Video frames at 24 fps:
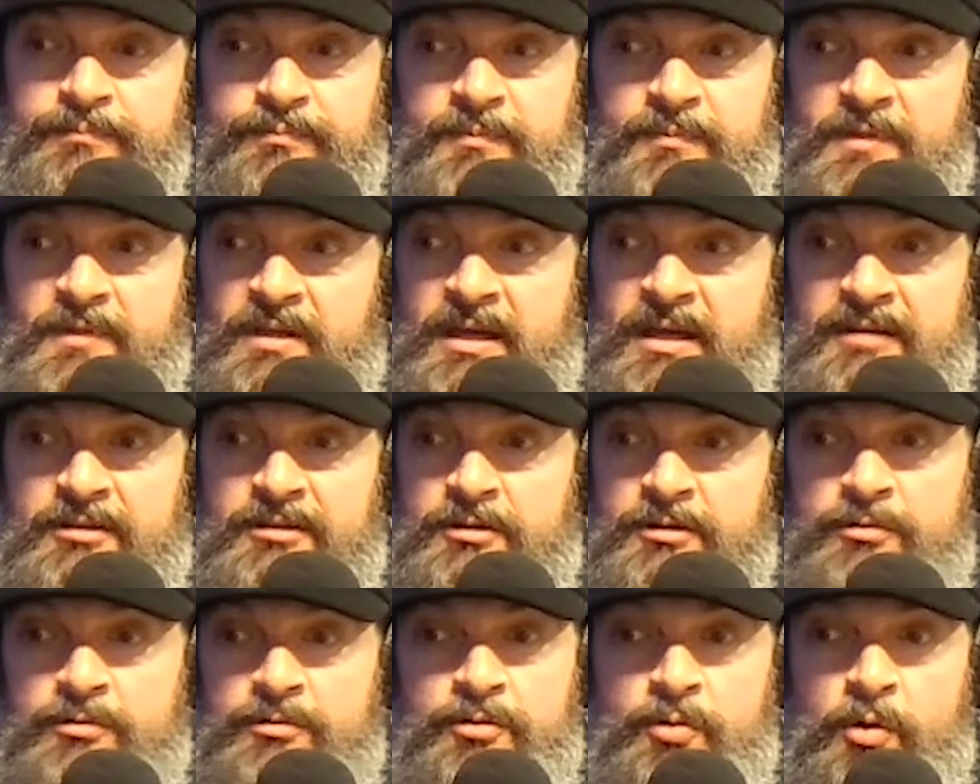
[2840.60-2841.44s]
you got the
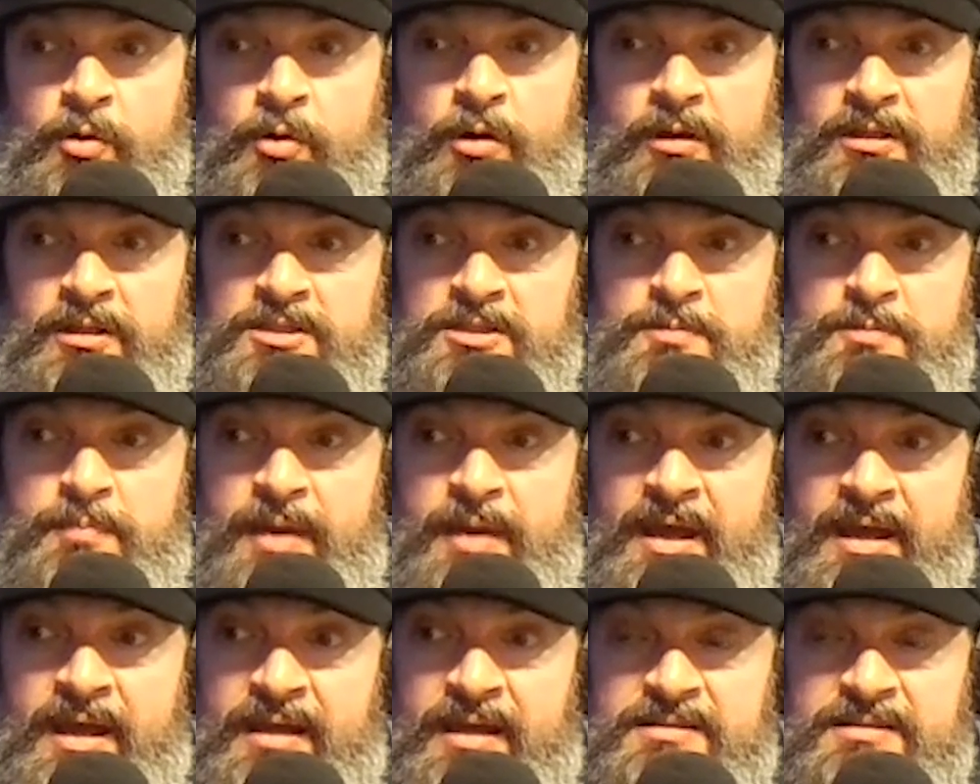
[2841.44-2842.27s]
New Orleans
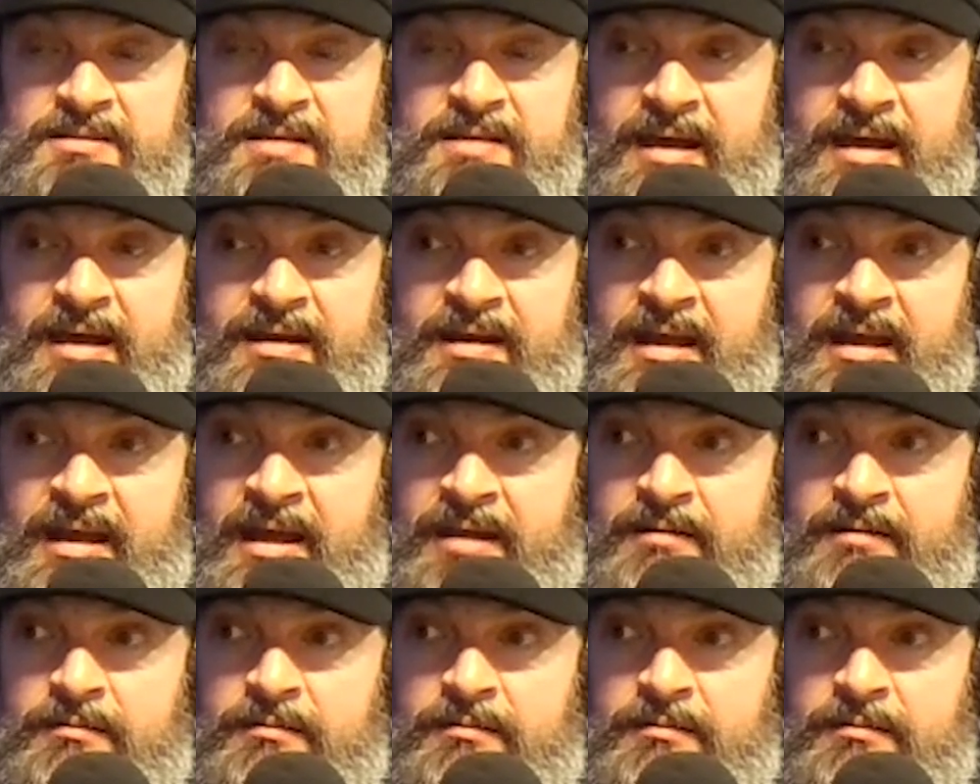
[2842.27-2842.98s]
Bands.net,